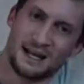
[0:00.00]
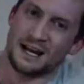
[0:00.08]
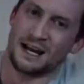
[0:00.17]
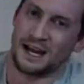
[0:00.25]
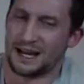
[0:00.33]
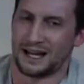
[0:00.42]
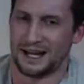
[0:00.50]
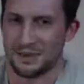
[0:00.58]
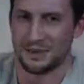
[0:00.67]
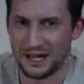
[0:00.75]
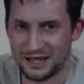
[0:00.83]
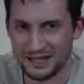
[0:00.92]
I
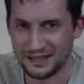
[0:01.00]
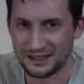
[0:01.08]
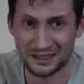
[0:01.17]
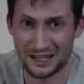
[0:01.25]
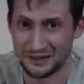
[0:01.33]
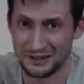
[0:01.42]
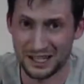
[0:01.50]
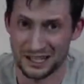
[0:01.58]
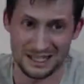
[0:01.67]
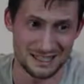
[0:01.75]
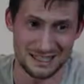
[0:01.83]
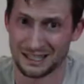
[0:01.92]
feel like I need to
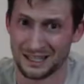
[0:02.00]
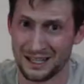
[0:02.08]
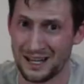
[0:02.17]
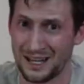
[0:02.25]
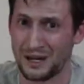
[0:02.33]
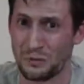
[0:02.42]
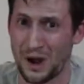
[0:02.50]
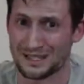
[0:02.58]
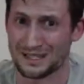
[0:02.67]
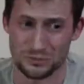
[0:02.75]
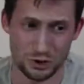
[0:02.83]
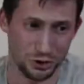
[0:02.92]
whack some
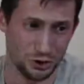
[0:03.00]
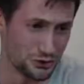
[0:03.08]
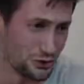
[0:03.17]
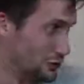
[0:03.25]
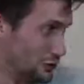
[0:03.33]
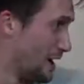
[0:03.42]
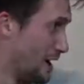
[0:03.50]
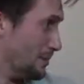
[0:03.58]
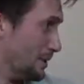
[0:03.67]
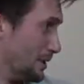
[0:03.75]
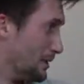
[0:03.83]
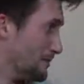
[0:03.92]
shorts on as well, but
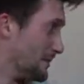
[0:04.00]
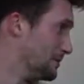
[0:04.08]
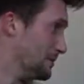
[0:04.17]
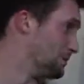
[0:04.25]
I mean we're